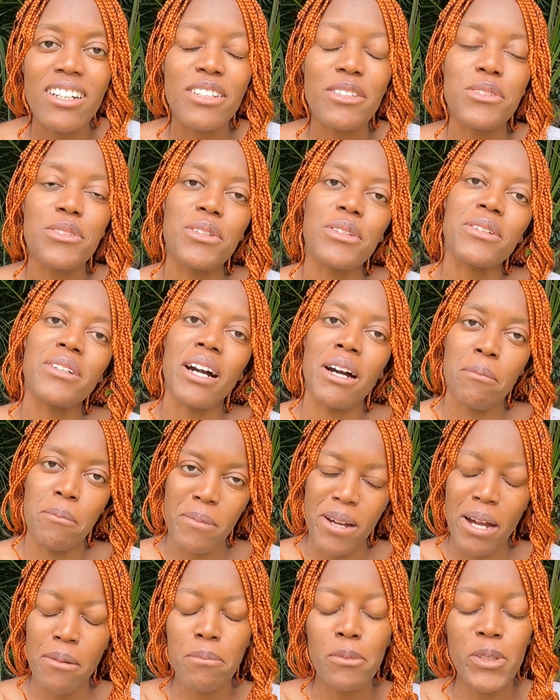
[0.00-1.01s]
so
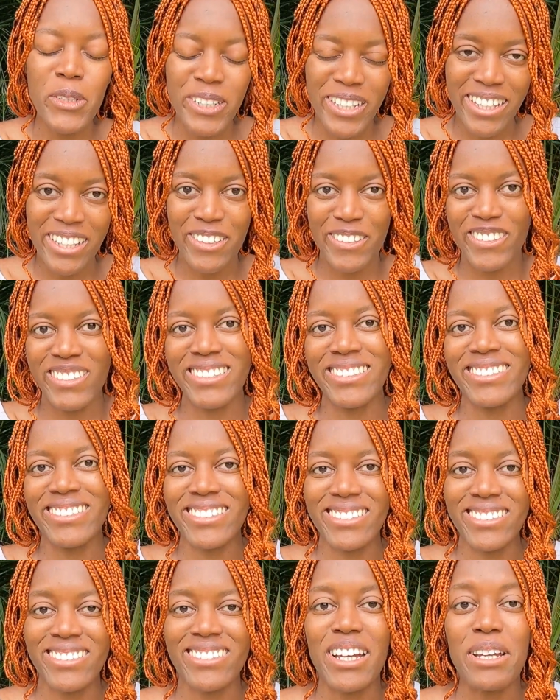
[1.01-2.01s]
I'm working on
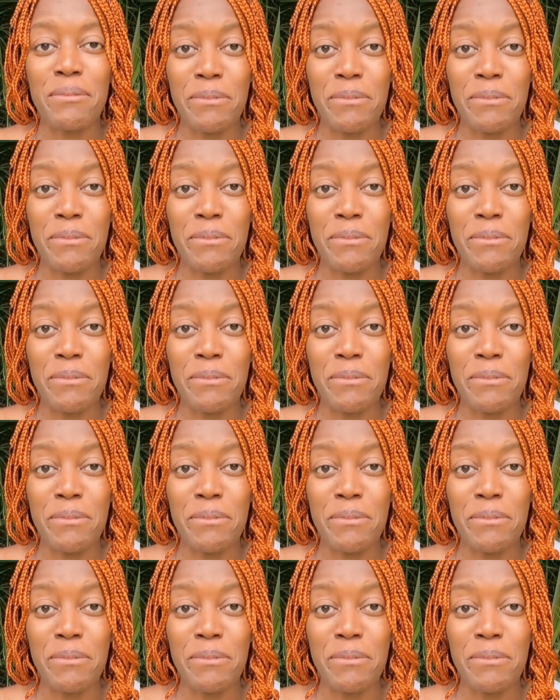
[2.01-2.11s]
it.